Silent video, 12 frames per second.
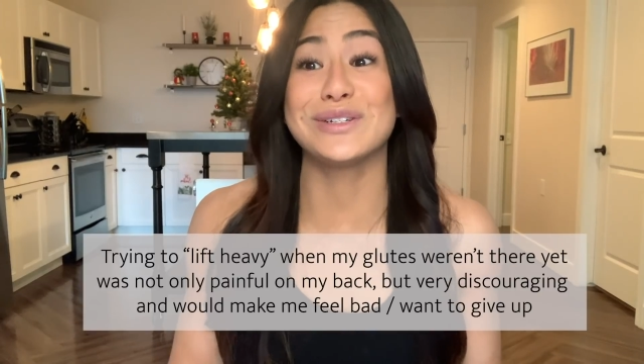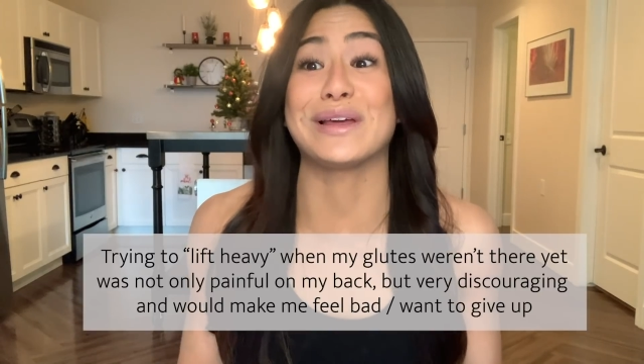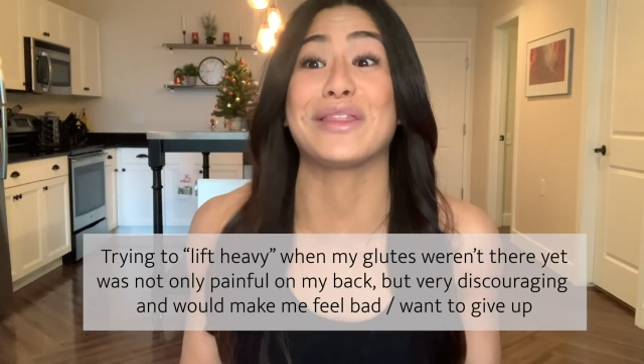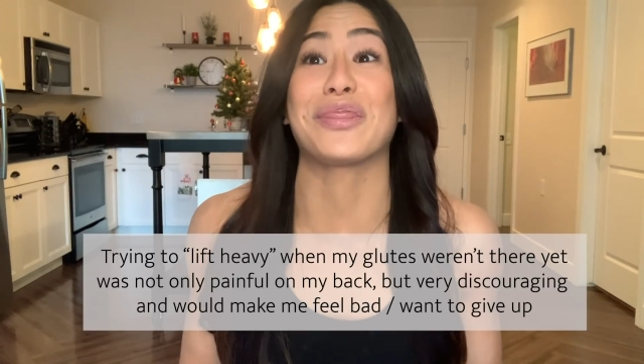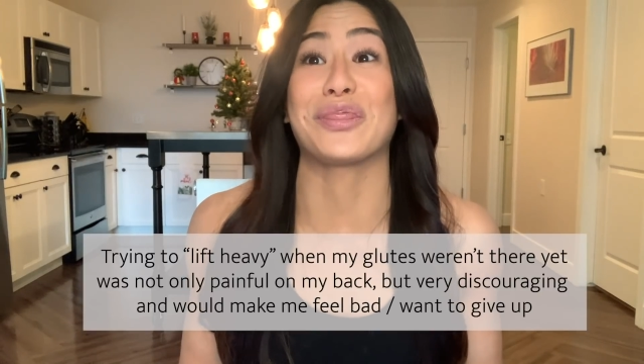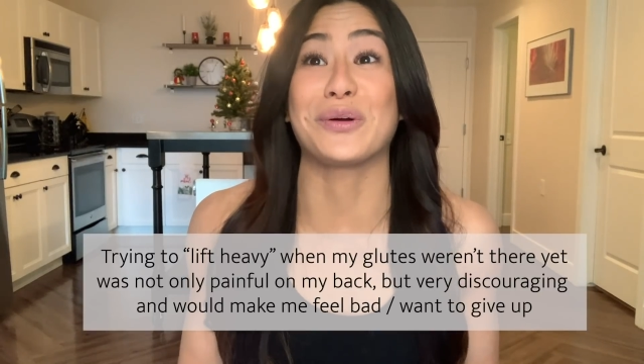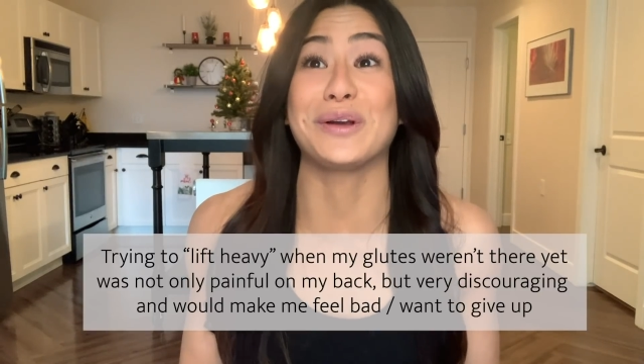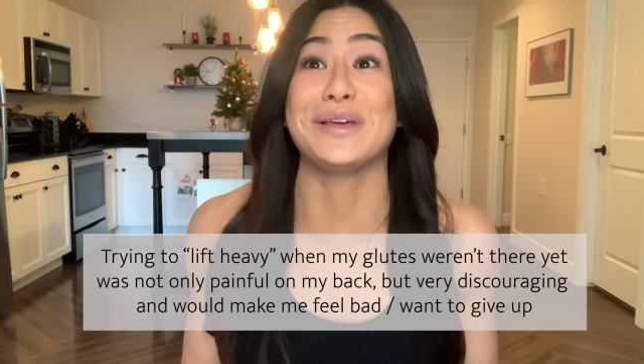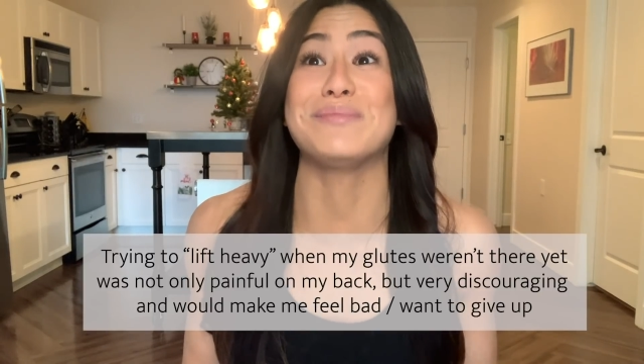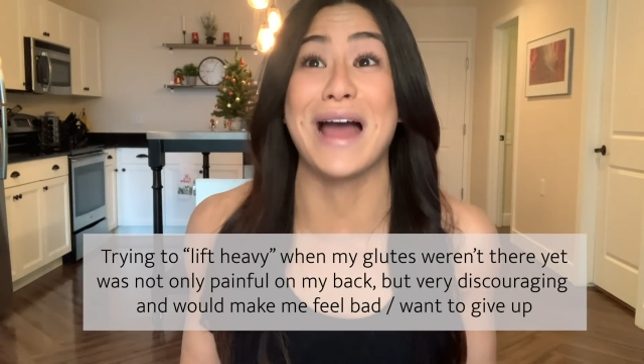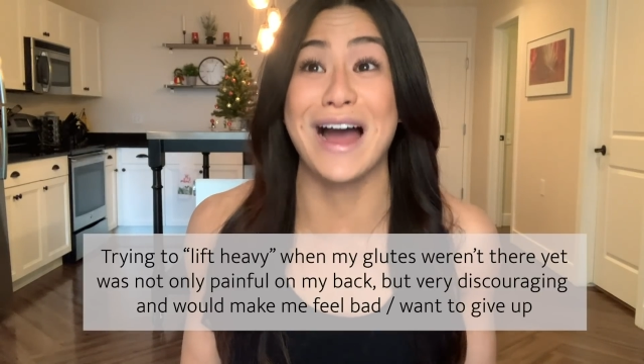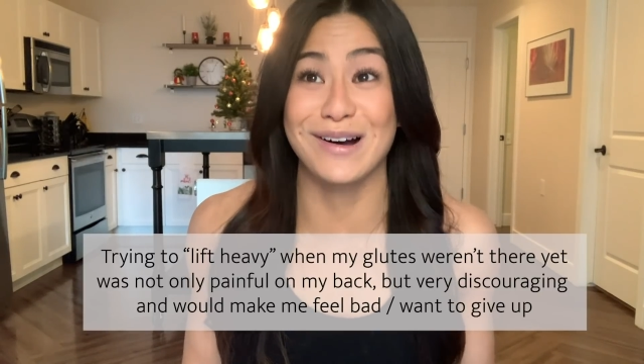like 30
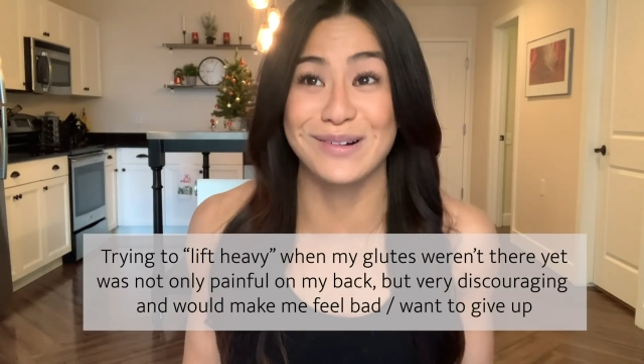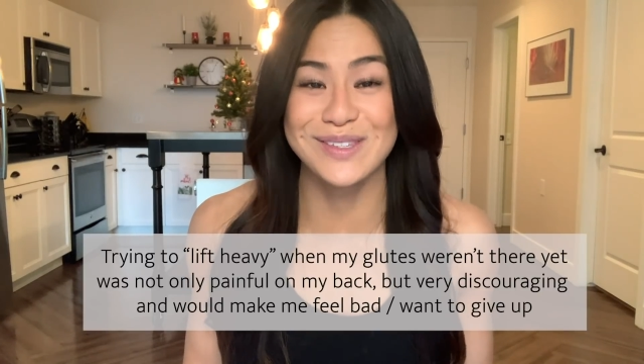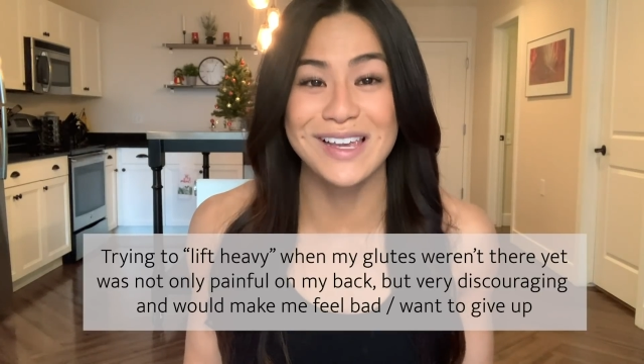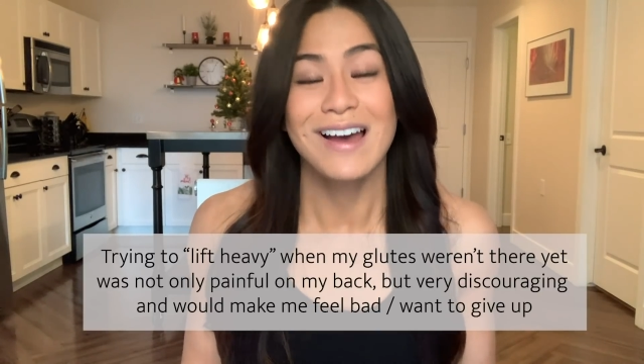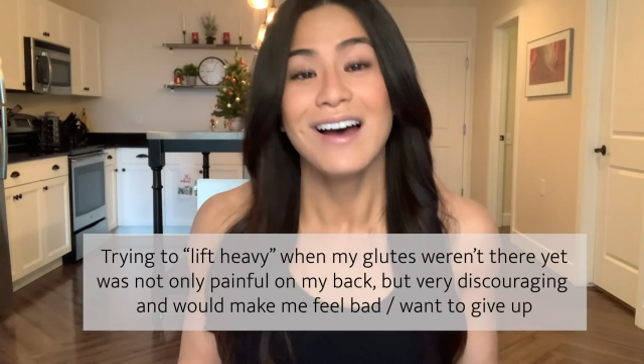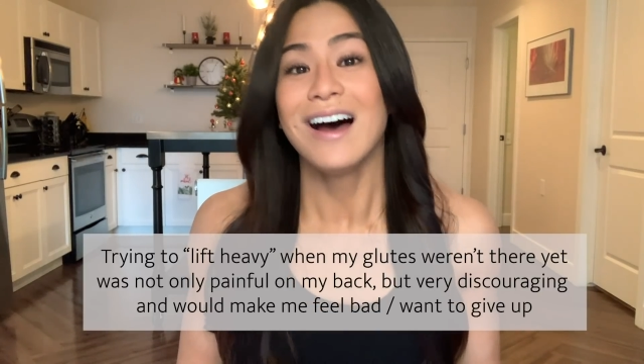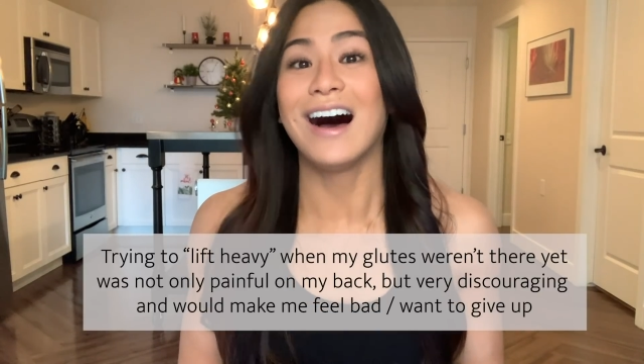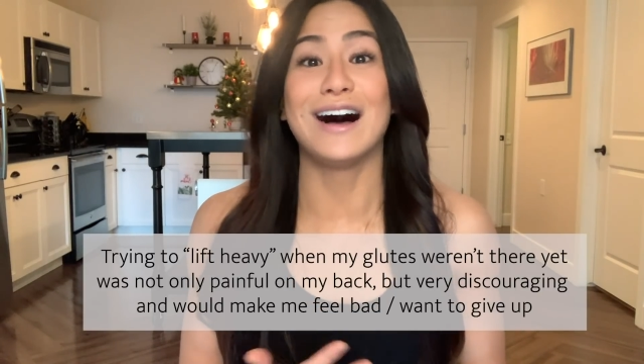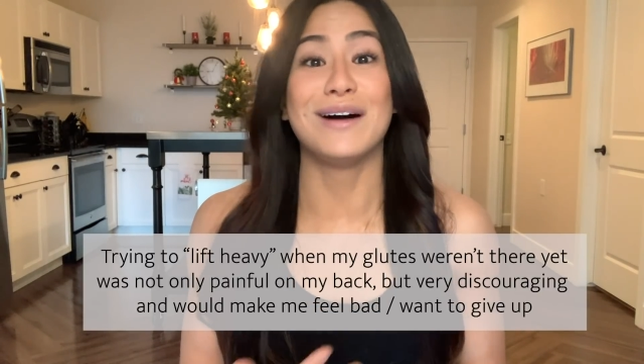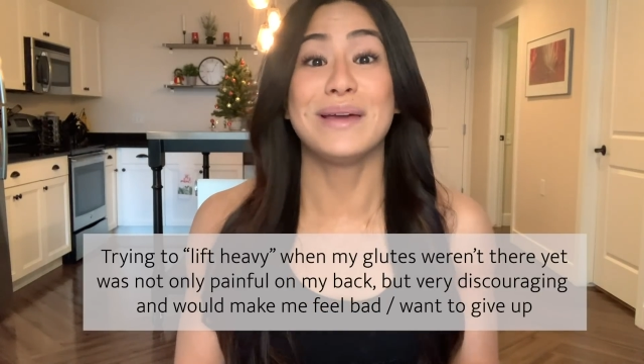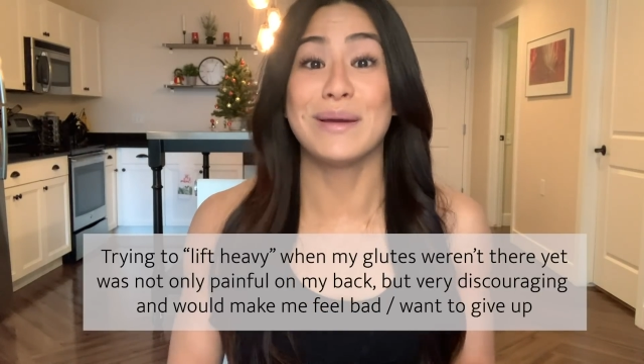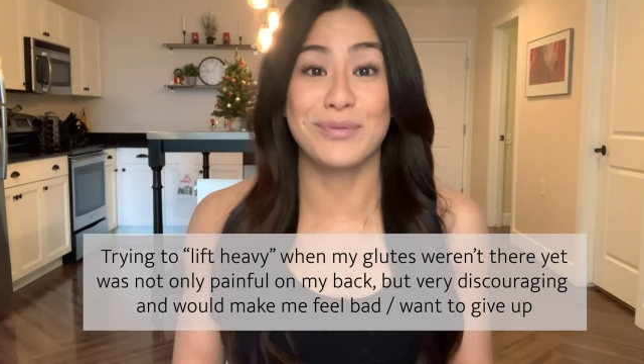pounds
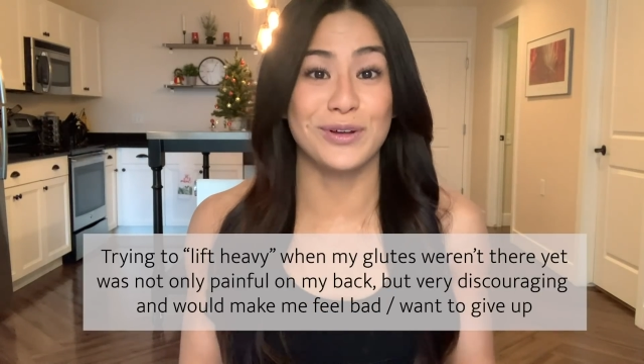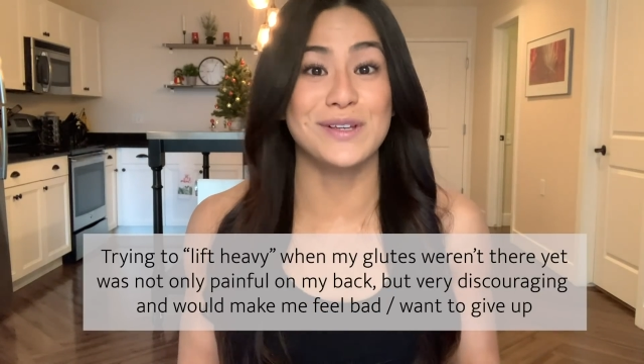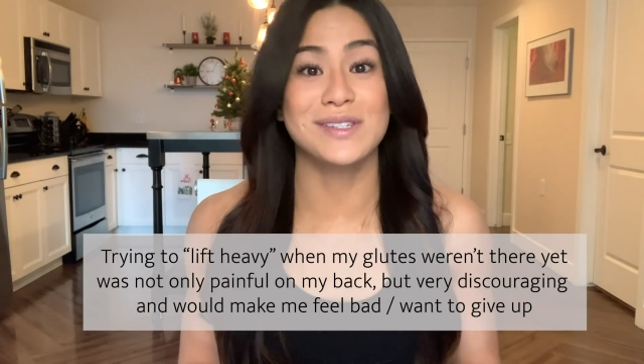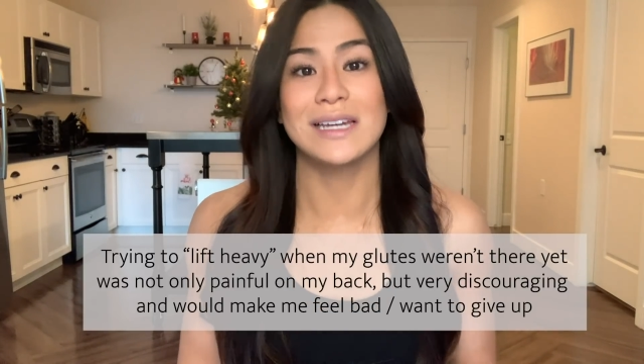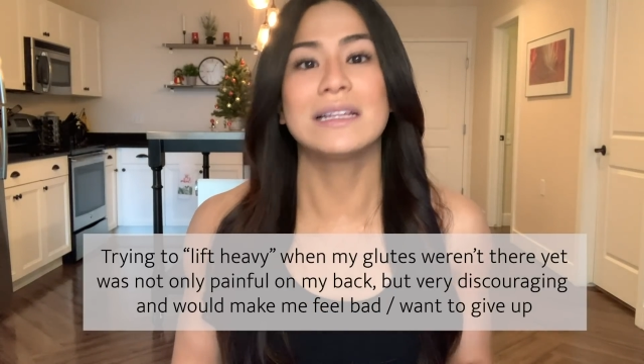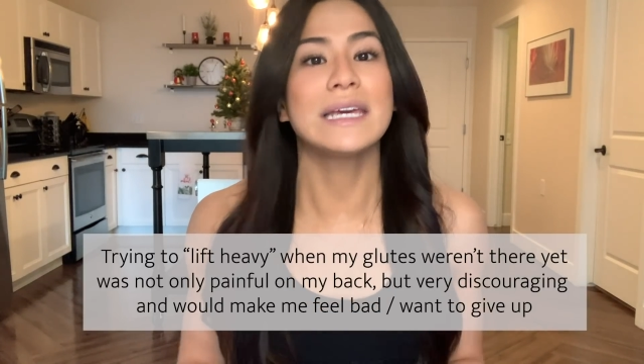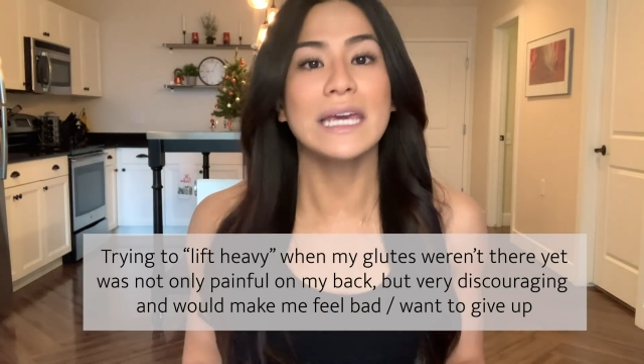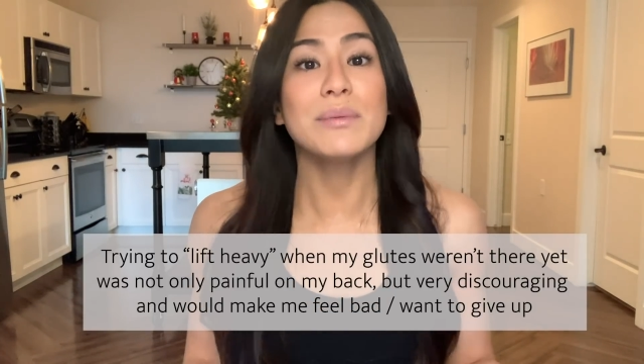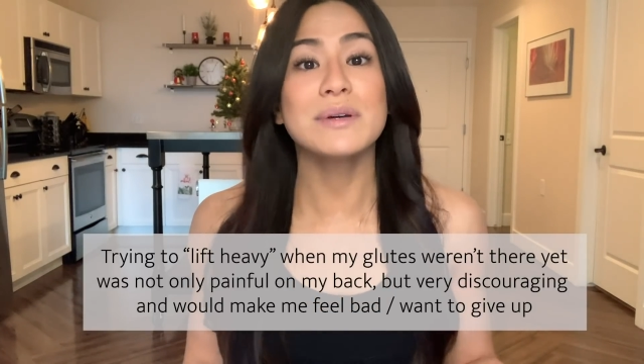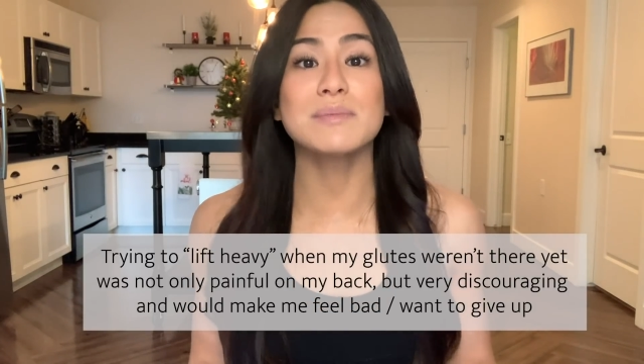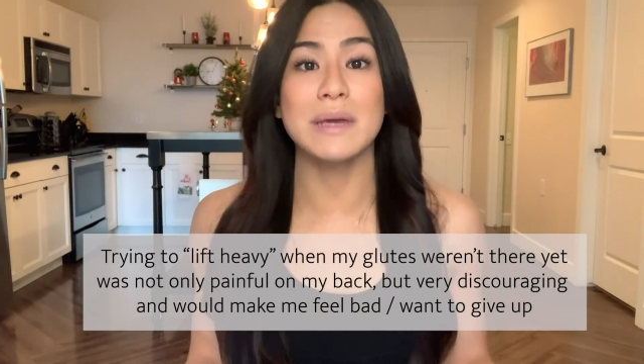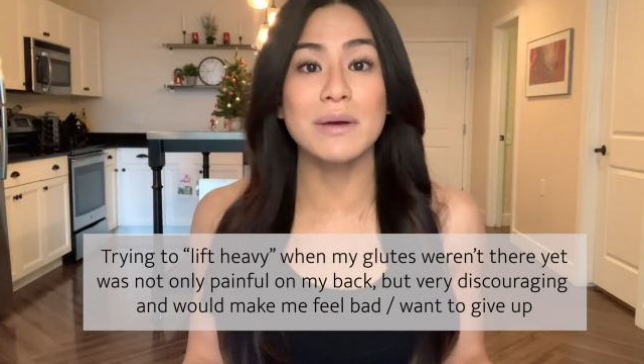hip thrusting. Like it
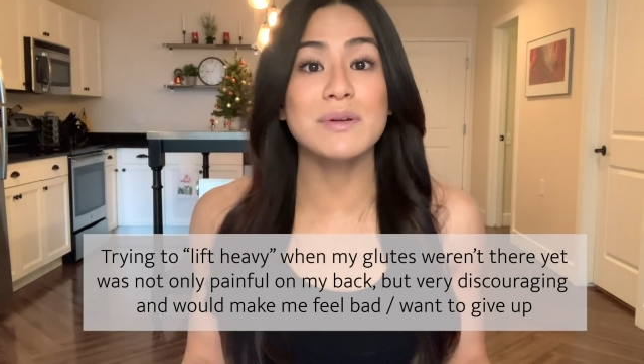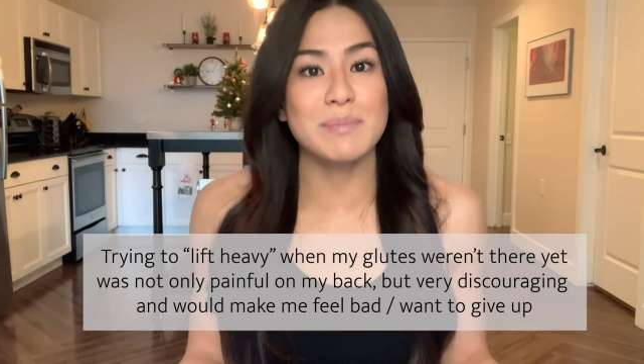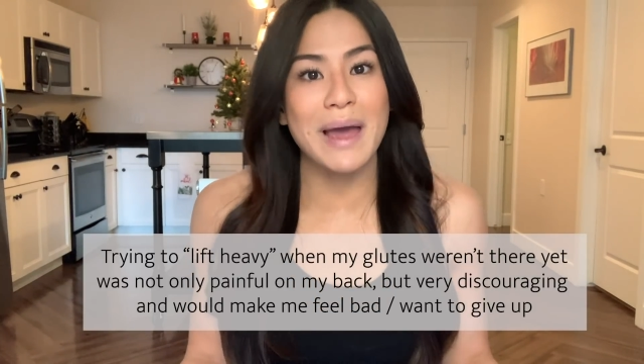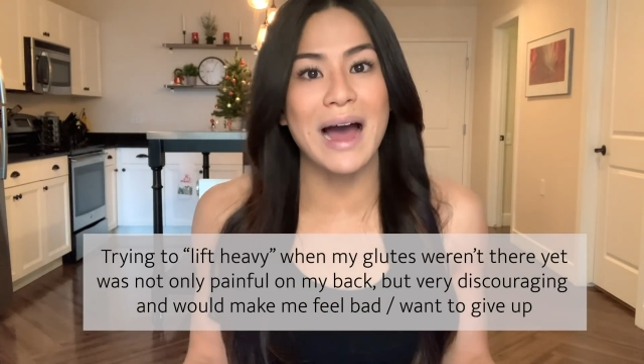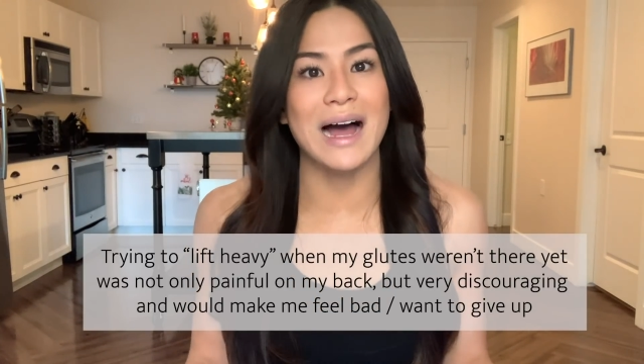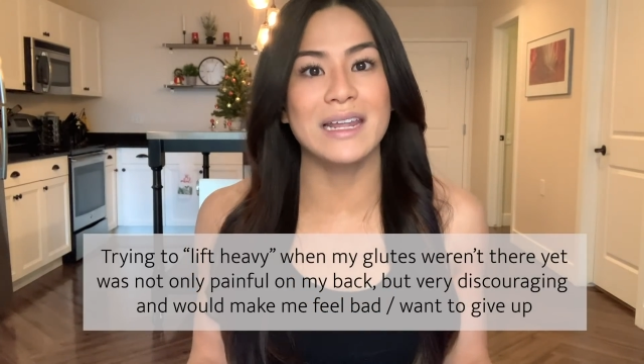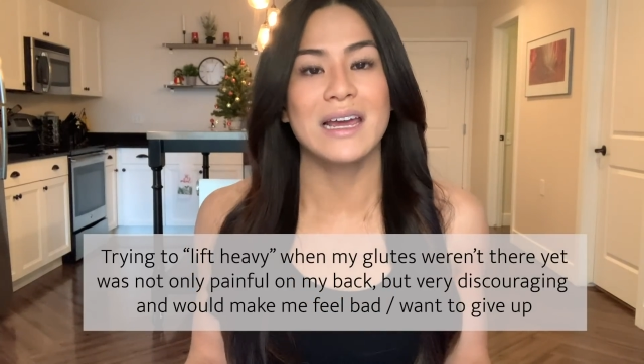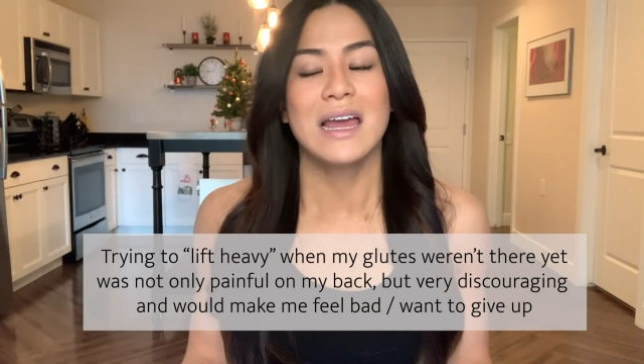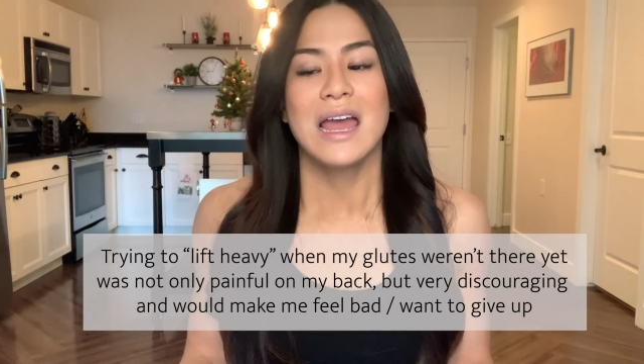was bad.